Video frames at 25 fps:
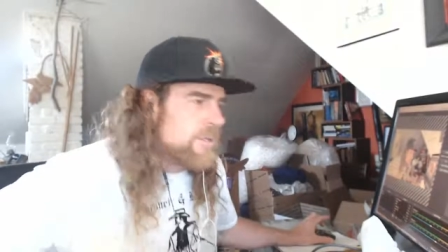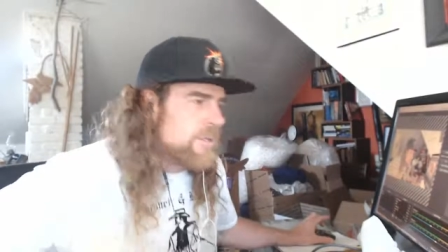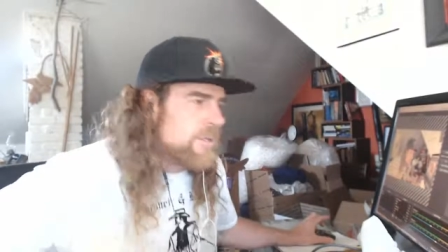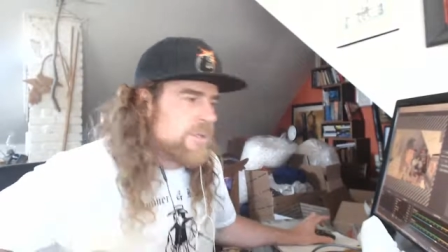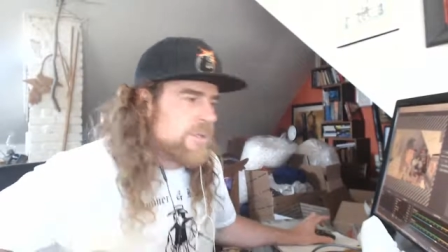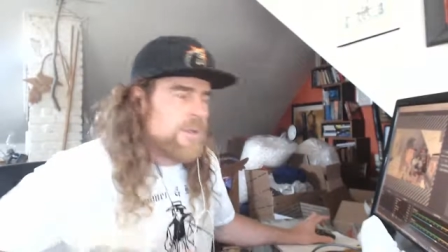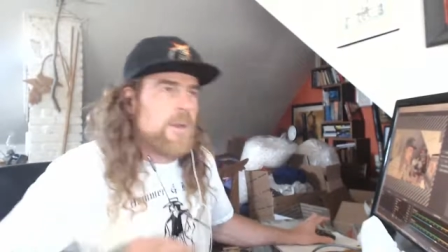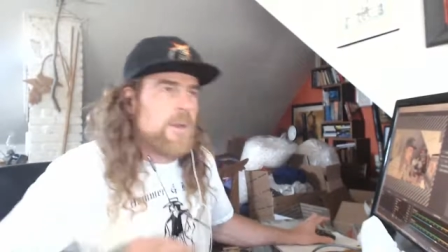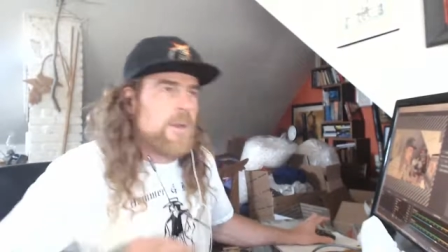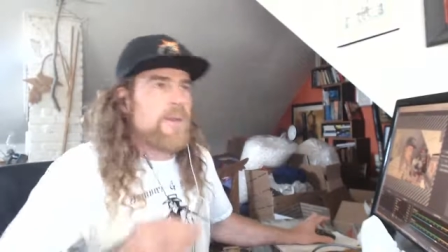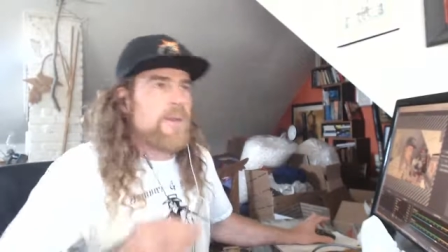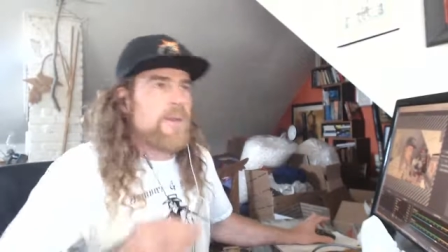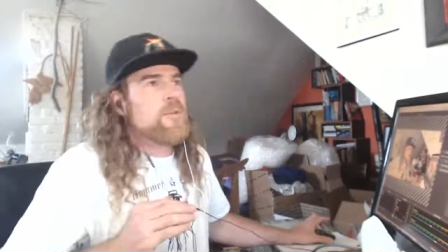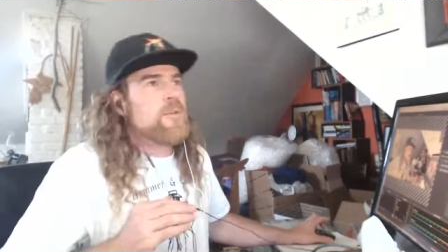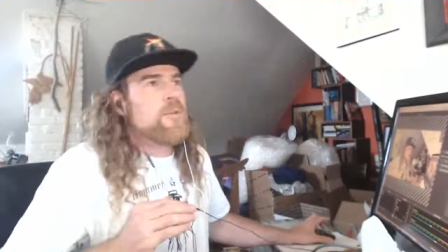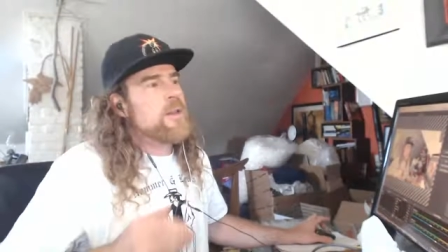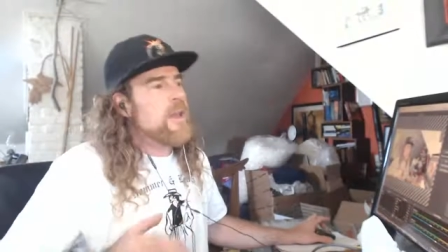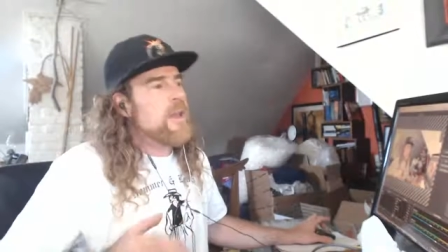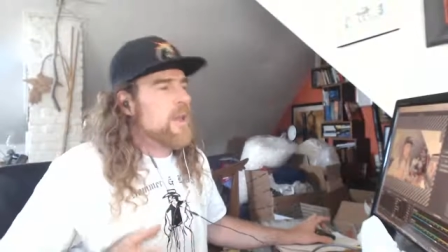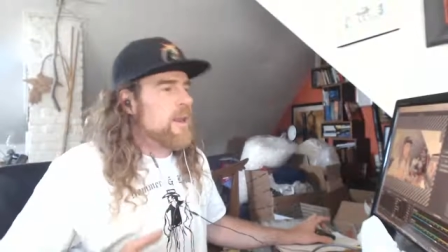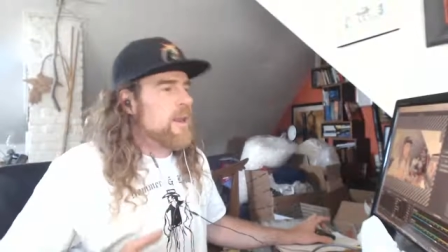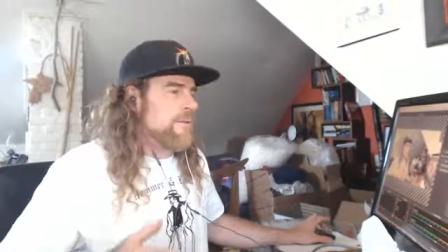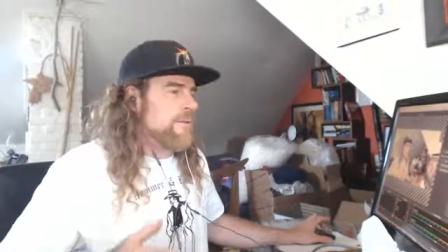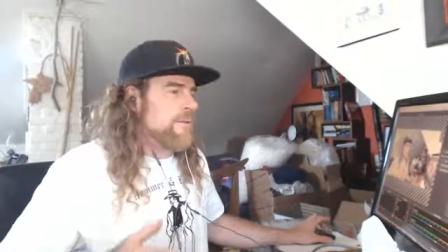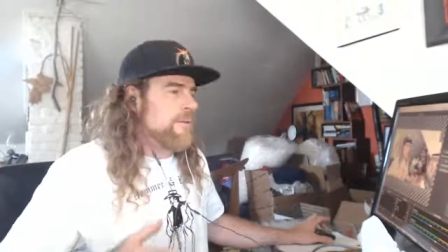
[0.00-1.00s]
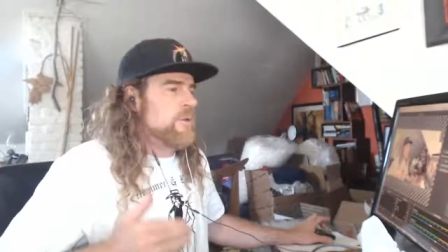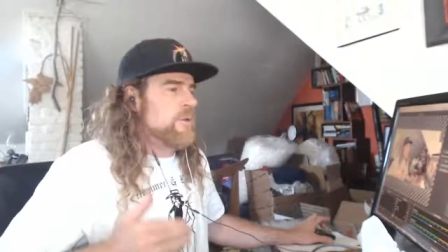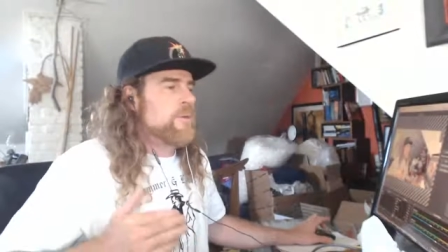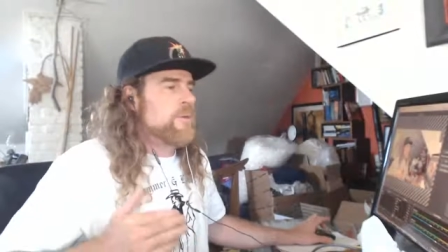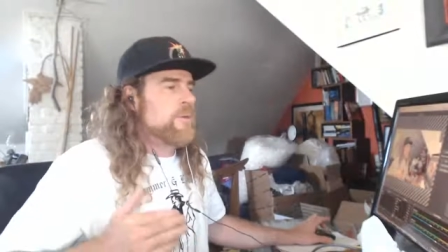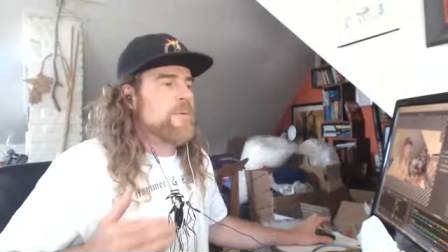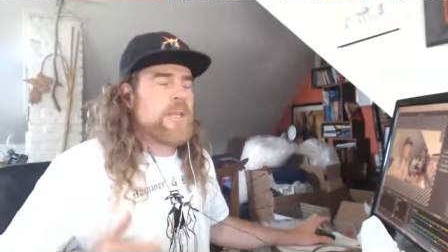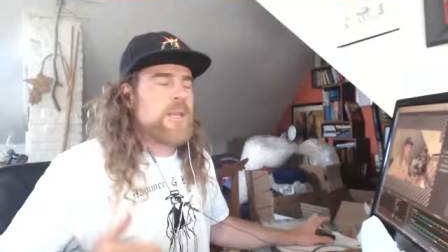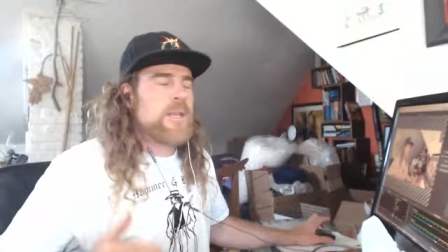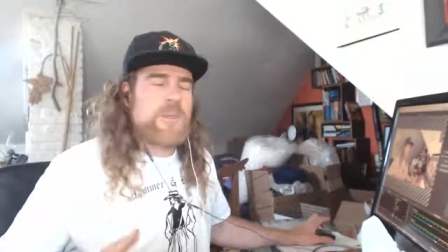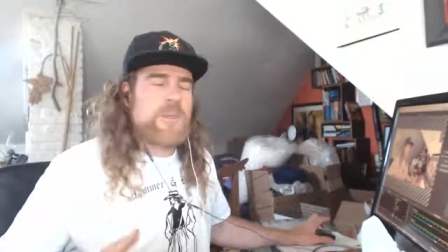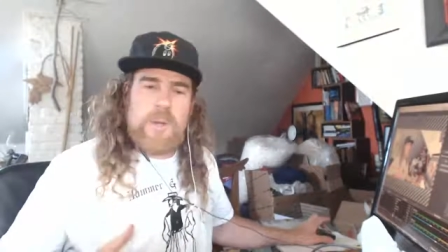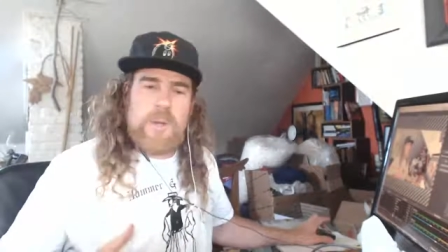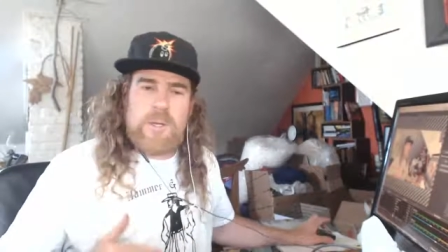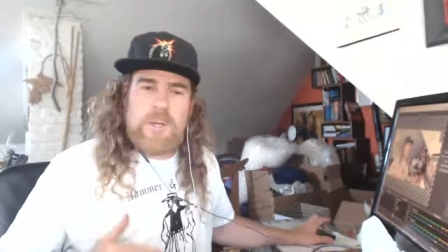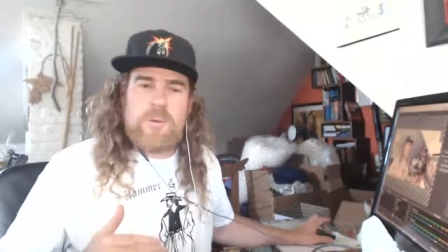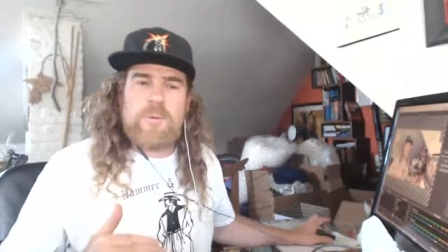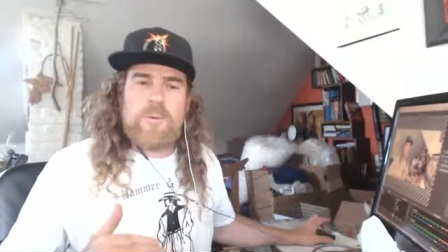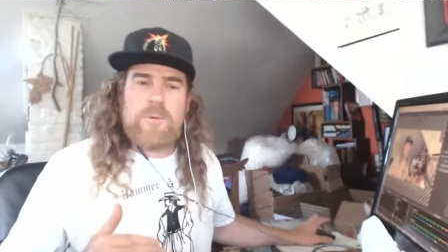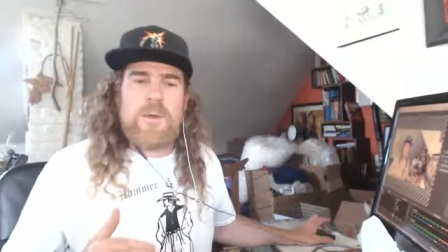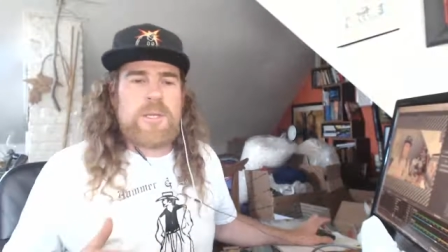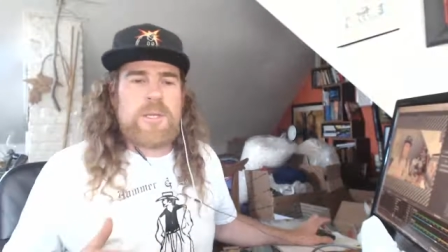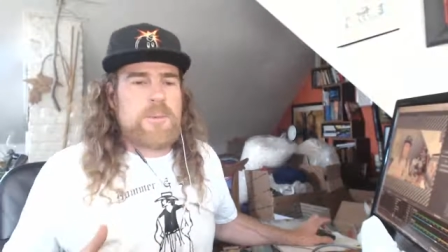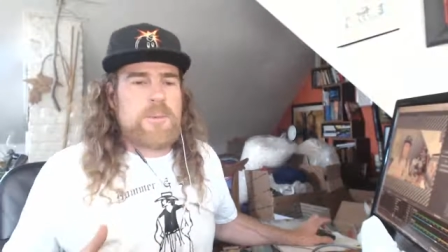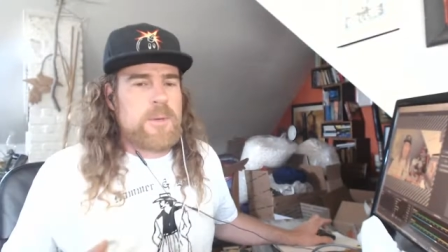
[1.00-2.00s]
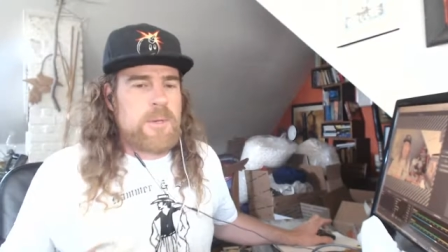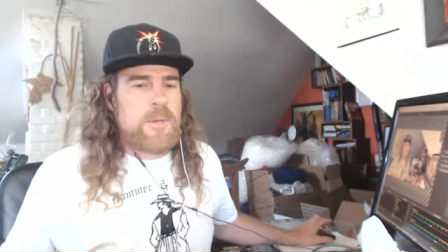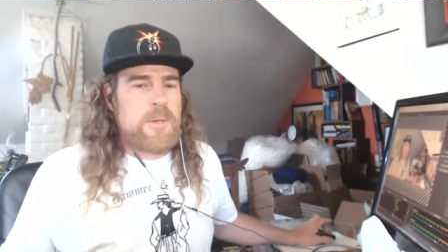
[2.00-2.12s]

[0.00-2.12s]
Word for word: and so every day I'd have a new recipe, a new recipe,